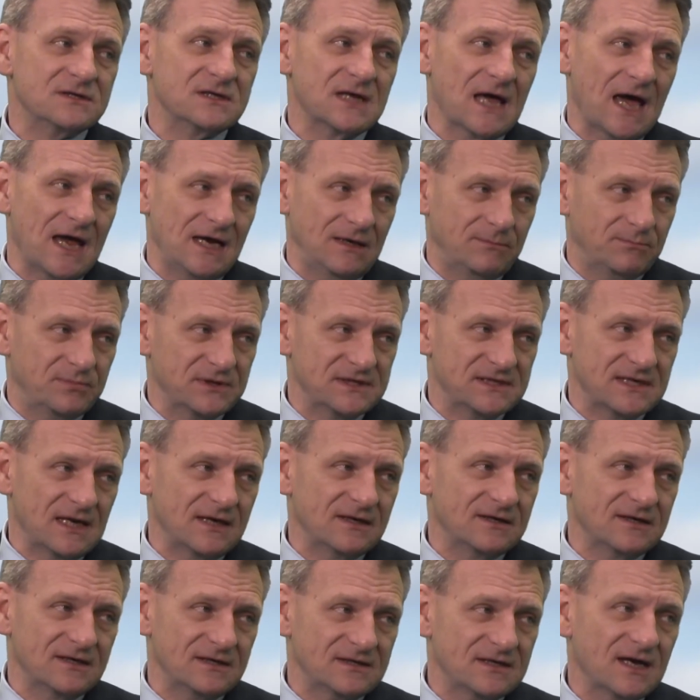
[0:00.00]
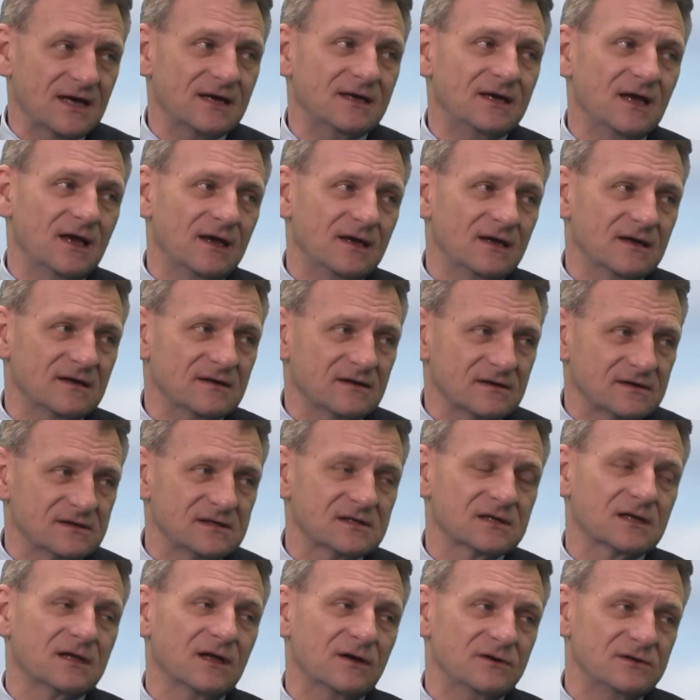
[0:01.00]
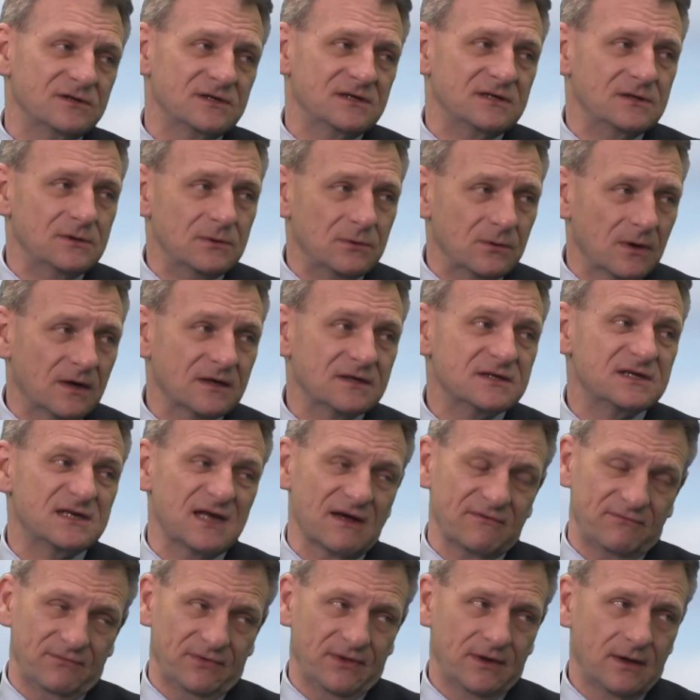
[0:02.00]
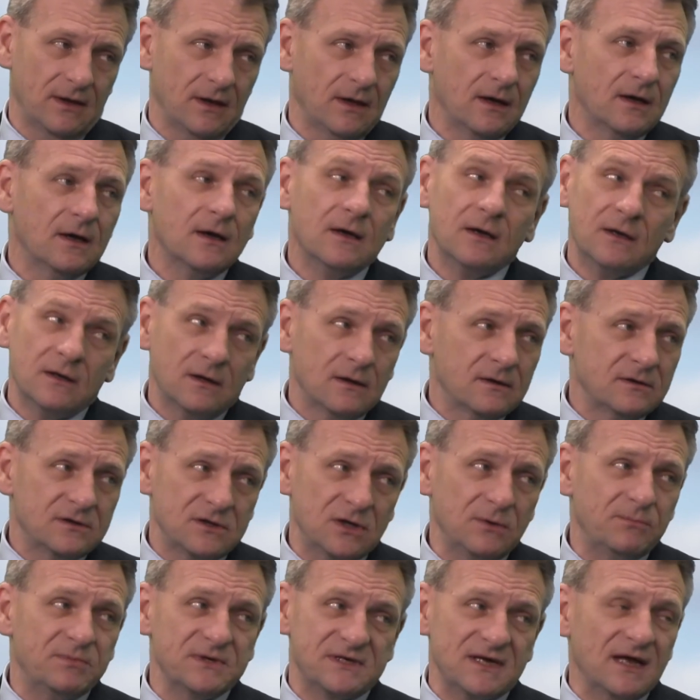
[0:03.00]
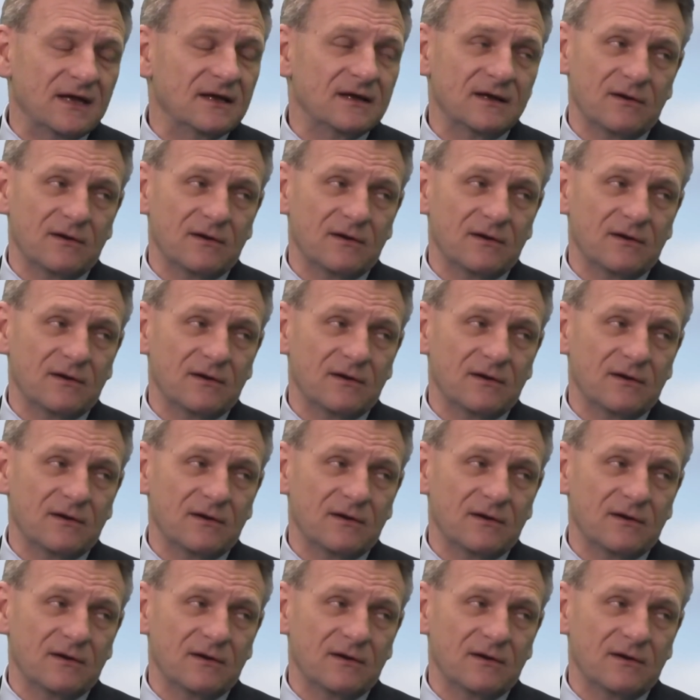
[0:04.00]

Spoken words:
to 8% and 10-year yields close to 7%. 2%